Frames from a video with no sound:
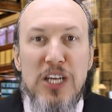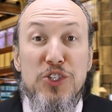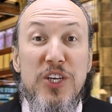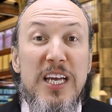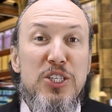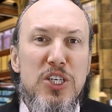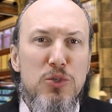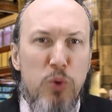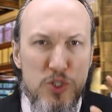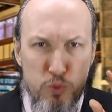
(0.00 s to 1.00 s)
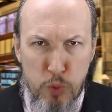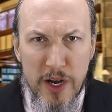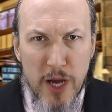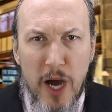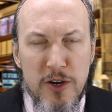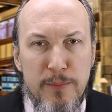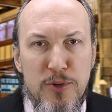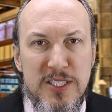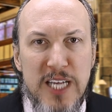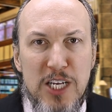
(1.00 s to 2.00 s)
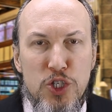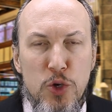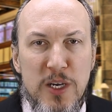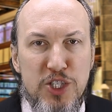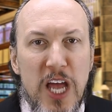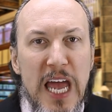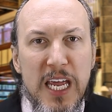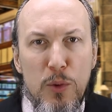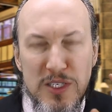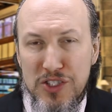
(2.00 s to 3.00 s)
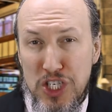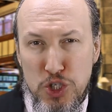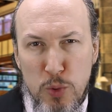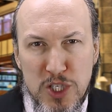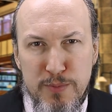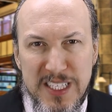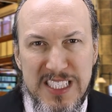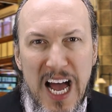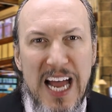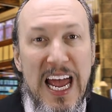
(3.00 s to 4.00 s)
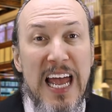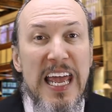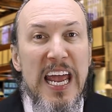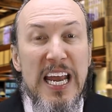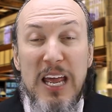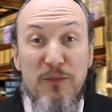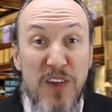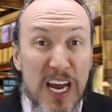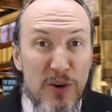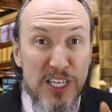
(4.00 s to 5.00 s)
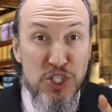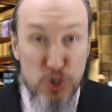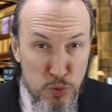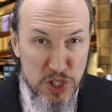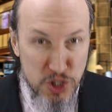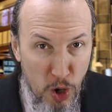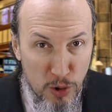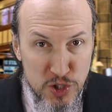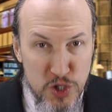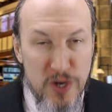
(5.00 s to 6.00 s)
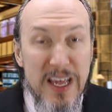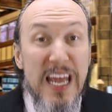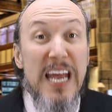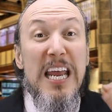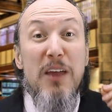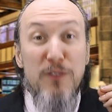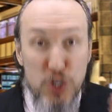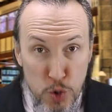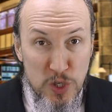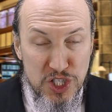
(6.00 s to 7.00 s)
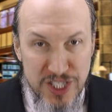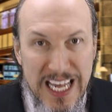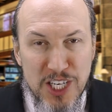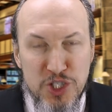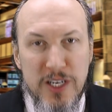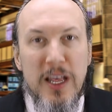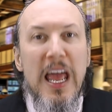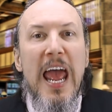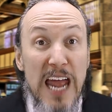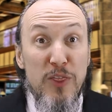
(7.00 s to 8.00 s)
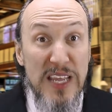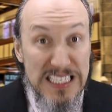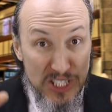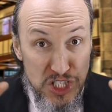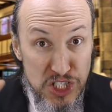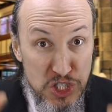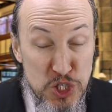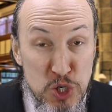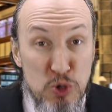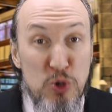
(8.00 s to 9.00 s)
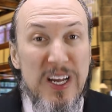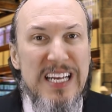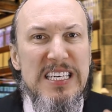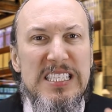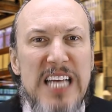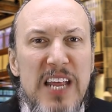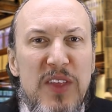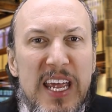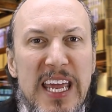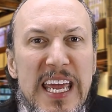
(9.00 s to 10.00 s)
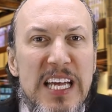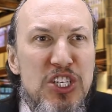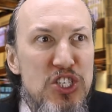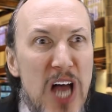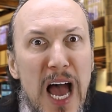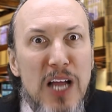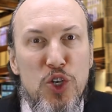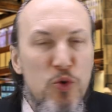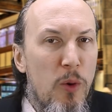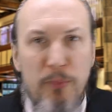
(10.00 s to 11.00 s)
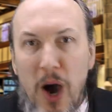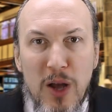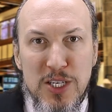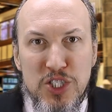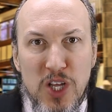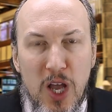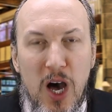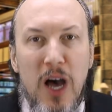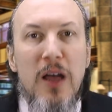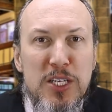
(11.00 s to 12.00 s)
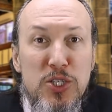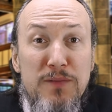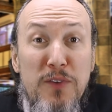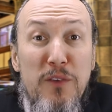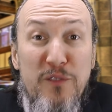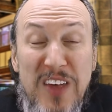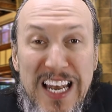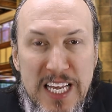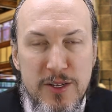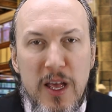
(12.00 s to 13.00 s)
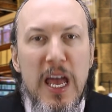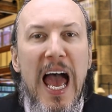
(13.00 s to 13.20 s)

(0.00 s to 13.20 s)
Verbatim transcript: Jesus was 100% Jewish. He was the Jewish Messiah in a very Jewish culture, in a Jewish nation. And this Jew said that he is not to abolish the law, but to fulfill it.